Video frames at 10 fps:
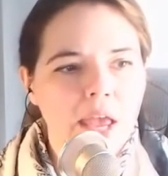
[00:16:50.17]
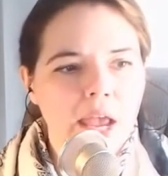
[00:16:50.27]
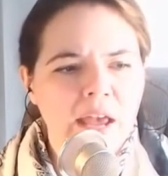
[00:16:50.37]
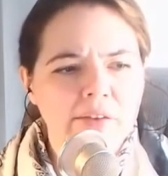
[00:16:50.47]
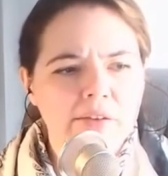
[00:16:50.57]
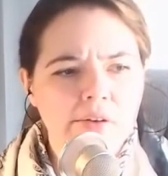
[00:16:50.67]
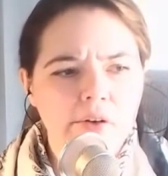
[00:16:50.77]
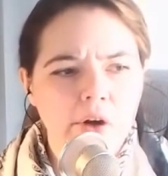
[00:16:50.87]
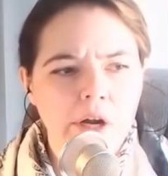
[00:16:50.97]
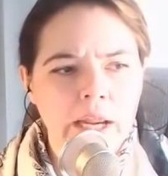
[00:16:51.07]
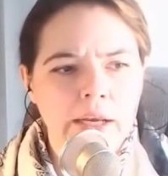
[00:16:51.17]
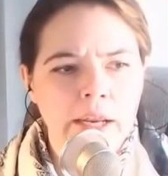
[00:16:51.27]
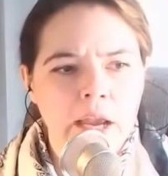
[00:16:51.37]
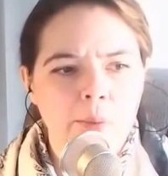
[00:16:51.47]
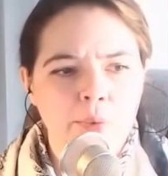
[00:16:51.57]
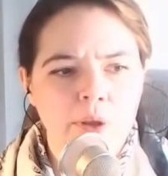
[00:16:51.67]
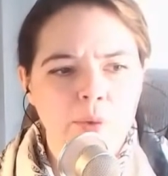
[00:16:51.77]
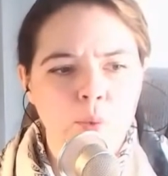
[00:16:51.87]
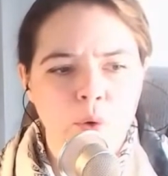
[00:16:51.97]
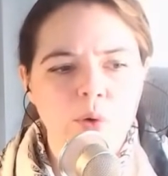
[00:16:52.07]
as you start ending up with
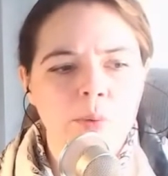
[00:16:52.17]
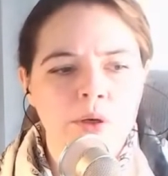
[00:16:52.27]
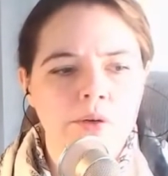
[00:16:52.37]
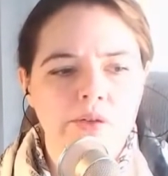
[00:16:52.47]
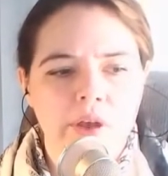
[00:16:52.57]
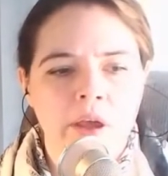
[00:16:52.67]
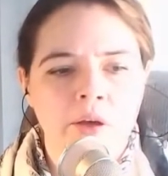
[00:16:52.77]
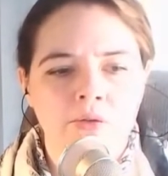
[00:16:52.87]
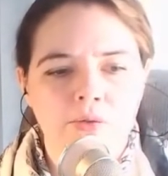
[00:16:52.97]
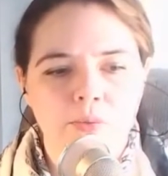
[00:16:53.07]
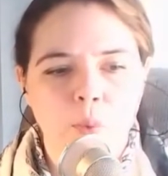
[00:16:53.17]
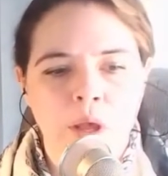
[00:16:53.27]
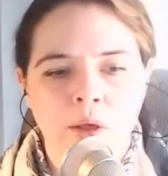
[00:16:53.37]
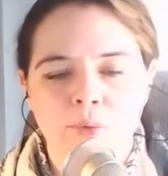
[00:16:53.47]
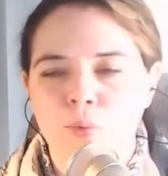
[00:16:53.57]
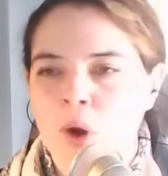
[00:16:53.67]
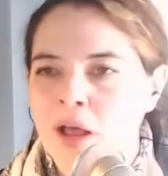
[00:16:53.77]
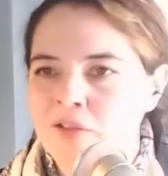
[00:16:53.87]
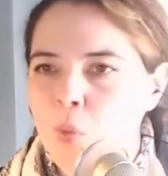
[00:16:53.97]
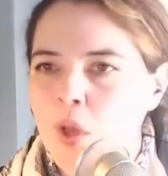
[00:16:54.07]
rumors of, well,
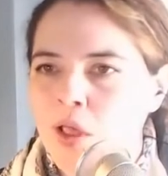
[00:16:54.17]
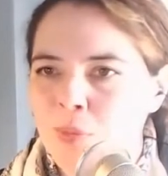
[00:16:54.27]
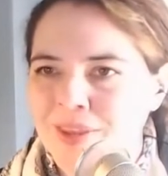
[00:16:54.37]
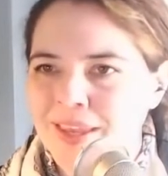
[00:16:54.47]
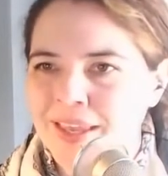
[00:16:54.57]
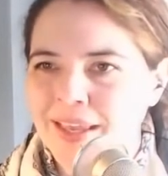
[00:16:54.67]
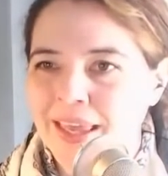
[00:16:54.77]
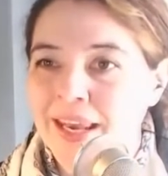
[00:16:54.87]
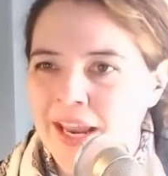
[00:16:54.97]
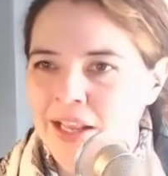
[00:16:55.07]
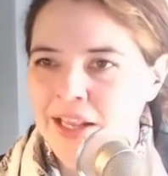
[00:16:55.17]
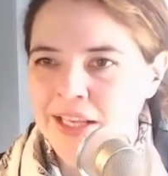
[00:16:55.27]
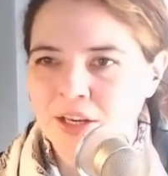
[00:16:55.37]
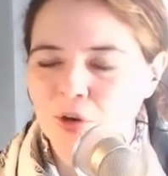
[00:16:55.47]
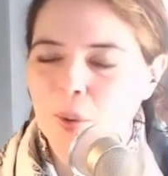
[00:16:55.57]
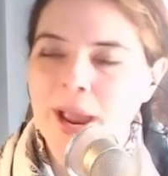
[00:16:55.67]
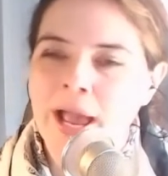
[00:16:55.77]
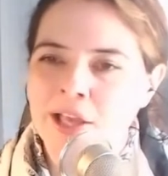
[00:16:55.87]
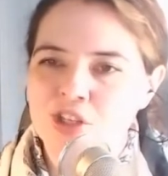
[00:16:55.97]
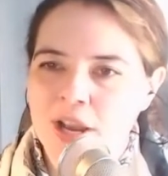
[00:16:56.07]
Roswell being an alien
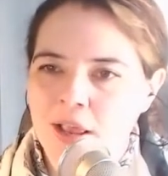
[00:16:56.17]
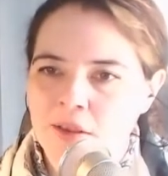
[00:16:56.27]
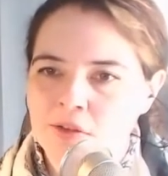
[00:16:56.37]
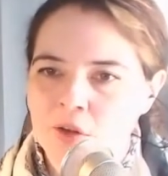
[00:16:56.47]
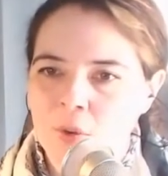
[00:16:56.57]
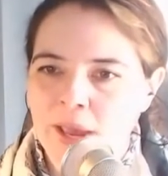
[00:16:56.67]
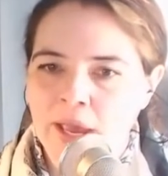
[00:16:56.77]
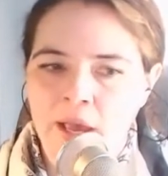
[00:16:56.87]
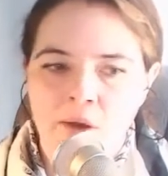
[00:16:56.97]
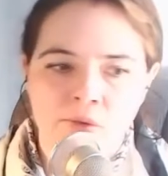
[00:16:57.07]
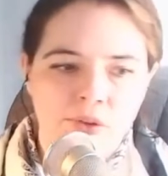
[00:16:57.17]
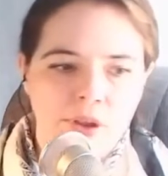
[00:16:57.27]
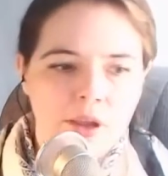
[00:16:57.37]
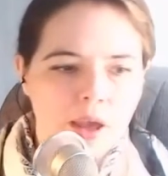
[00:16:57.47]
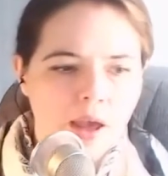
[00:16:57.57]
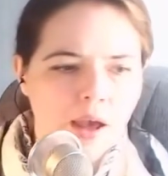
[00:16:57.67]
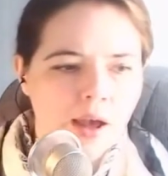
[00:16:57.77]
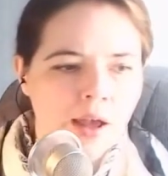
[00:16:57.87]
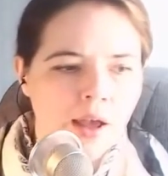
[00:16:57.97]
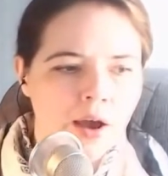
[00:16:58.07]
crash, as you have
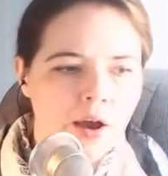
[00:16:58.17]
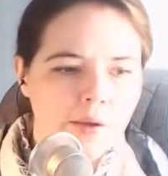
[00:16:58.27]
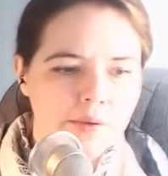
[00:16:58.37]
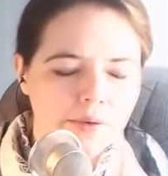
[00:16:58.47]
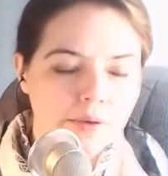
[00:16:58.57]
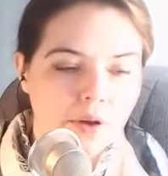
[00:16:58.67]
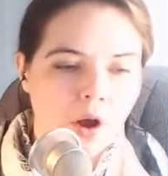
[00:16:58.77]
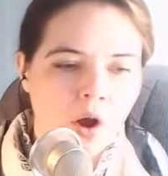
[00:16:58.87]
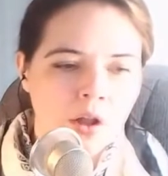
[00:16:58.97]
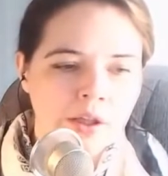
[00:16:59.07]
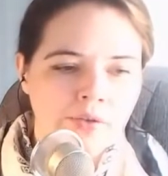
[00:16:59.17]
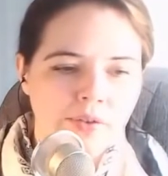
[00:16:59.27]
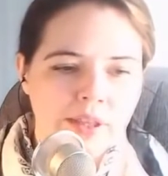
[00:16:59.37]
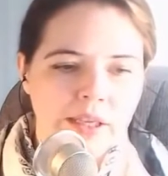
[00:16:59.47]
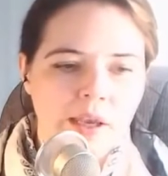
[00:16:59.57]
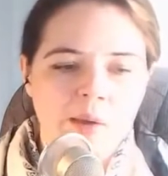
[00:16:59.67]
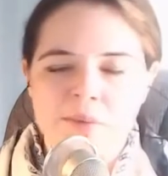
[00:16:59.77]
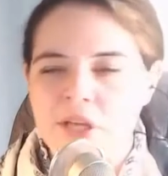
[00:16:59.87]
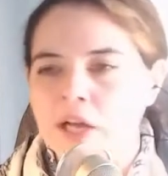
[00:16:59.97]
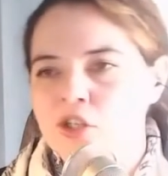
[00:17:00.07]
all of the
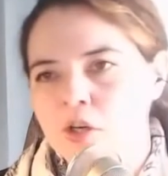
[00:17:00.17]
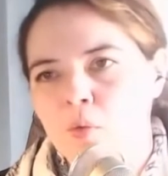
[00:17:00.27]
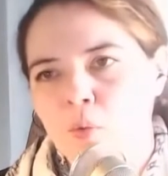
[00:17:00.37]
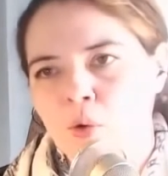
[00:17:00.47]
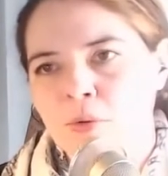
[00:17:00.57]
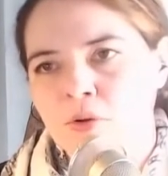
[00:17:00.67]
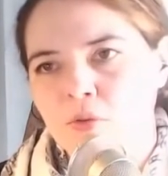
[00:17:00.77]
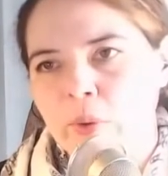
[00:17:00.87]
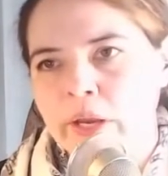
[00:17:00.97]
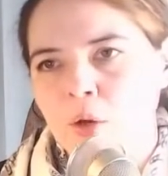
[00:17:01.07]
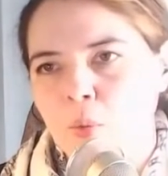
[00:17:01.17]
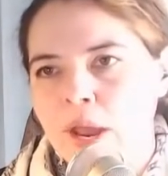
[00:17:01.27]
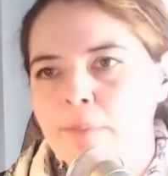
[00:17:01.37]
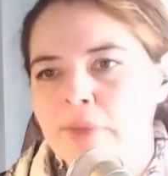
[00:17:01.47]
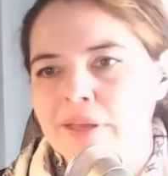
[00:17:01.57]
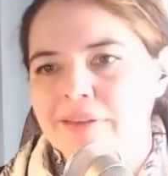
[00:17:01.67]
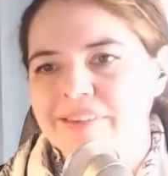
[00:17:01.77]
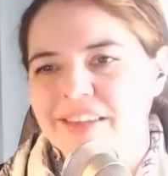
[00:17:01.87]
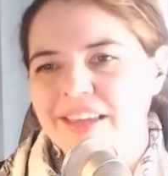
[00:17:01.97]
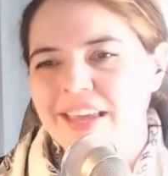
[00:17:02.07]
abduction rumors running rampant,
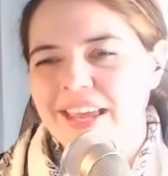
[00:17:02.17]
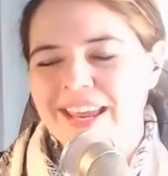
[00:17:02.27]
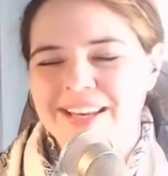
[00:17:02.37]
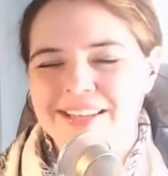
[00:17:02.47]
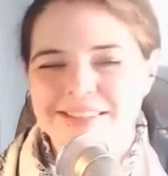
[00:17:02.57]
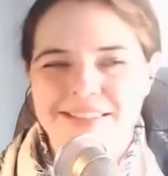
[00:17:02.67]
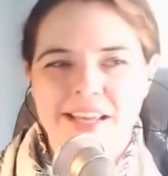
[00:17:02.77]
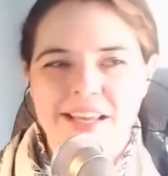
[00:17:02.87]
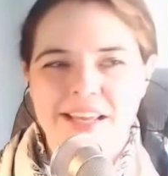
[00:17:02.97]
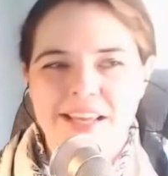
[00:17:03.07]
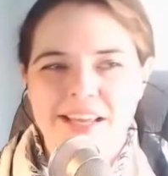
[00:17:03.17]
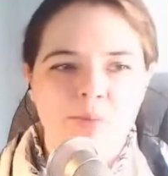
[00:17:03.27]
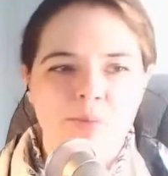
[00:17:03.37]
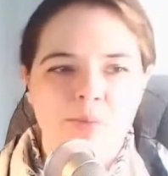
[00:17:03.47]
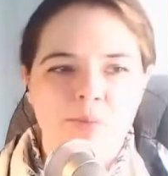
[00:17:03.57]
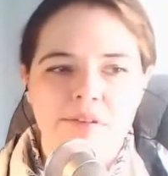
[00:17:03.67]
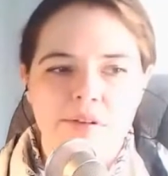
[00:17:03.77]
it suddenly becomes easy